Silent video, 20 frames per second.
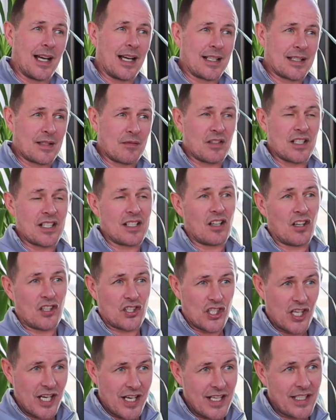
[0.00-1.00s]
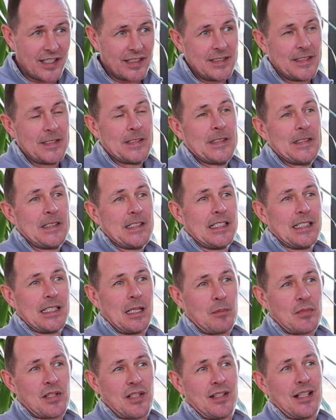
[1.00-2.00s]
that activity last year.
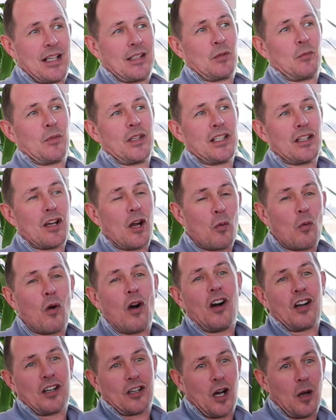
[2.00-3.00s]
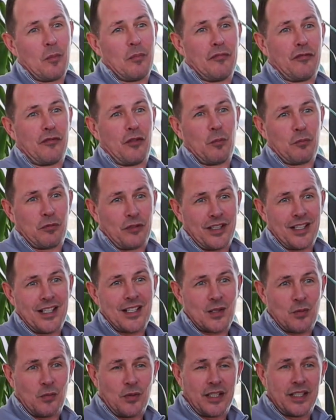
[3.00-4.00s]
So now that we know what our carbon footprint
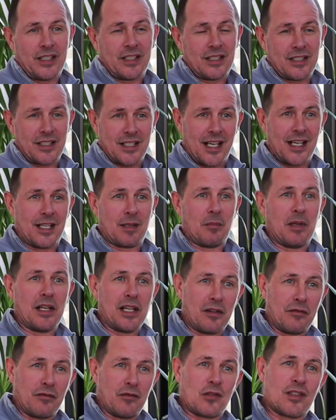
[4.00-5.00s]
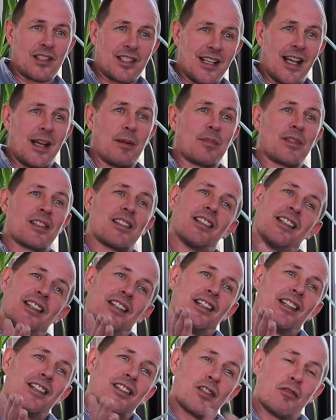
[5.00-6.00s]
is, we can take meaningful steps
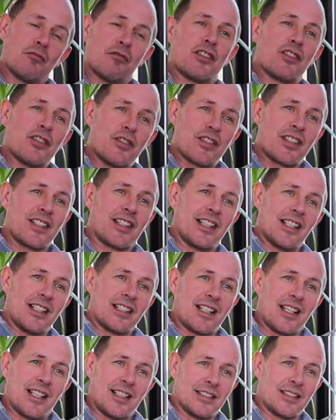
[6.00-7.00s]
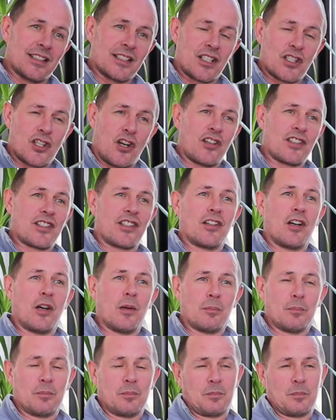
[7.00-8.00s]
to reducing it and charting
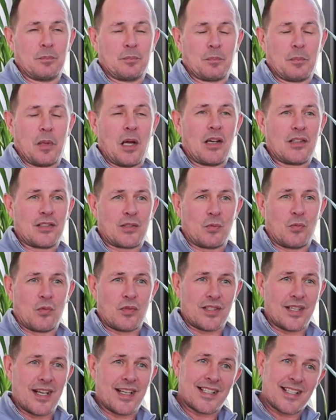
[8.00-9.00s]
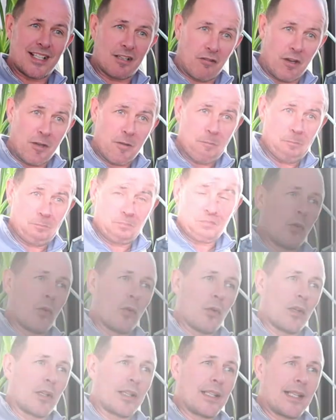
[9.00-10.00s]
our path towards net zero.
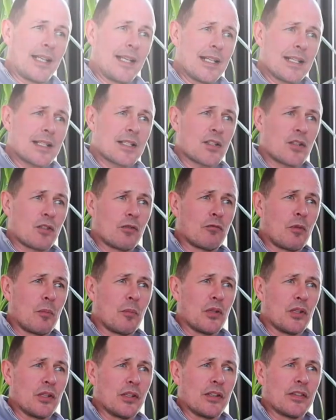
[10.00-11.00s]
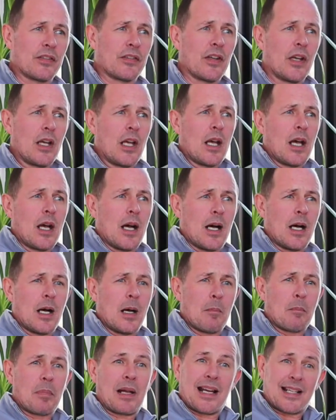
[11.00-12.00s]
We were keen to remove
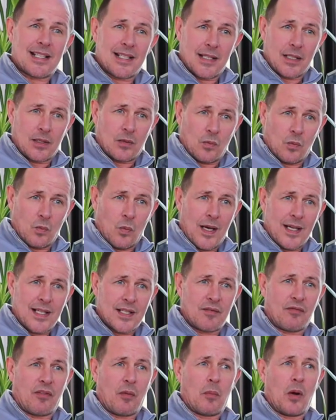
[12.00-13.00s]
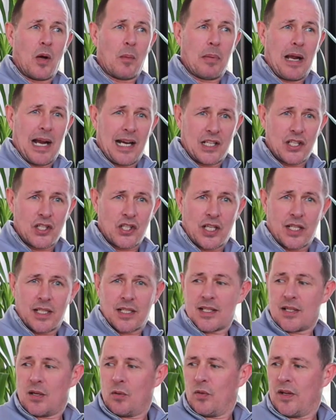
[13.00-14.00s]
plastic waste from our packaging,
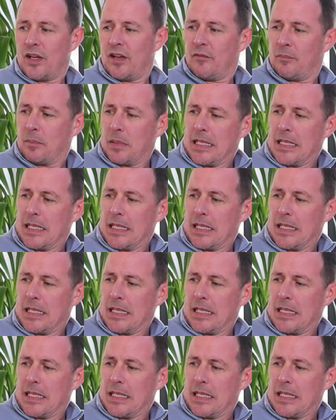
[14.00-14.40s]
so we've